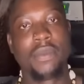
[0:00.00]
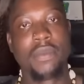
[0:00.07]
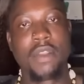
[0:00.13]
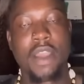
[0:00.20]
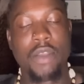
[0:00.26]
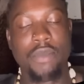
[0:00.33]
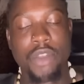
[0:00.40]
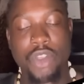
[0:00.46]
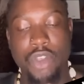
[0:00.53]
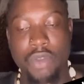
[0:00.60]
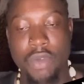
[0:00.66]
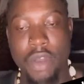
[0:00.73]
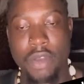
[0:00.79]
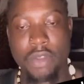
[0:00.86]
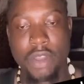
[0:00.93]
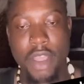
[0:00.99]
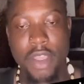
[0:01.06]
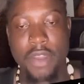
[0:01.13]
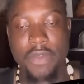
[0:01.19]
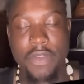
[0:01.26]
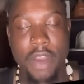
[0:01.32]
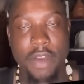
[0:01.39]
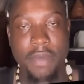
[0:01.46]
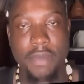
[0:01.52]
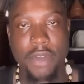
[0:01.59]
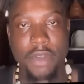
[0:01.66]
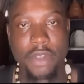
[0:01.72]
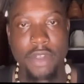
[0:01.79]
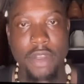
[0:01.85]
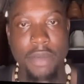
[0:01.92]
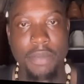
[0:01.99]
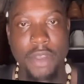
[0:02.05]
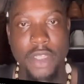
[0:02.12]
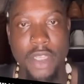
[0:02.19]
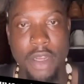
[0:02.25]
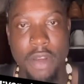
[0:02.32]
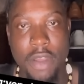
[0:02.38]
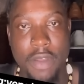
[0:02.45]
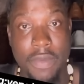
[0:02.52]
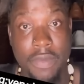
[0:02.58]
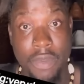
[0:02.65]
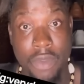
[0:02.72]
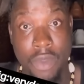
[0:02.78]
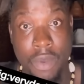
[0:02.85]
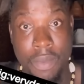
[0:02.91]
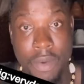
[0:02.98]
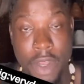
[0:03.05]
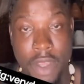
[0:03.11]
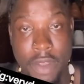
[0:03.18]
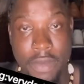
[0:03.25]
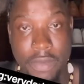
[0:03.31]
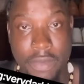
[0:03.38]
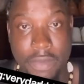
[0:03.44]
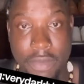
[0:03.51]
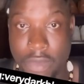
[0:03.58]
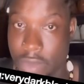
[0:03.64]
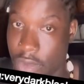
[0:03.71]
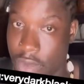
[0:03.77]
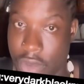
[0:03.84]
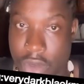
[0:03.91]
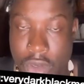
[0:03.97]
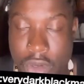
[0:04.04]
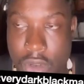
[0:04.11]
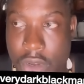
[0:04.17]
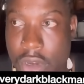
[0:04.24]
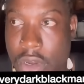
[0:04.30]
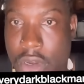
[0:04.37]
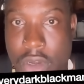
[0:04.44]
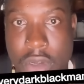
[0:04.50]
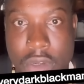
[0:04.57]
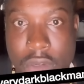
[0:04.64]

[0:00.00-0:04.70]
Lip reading: I wish you well. Thank you very much. Peace and love. Don't play. So you don't learn.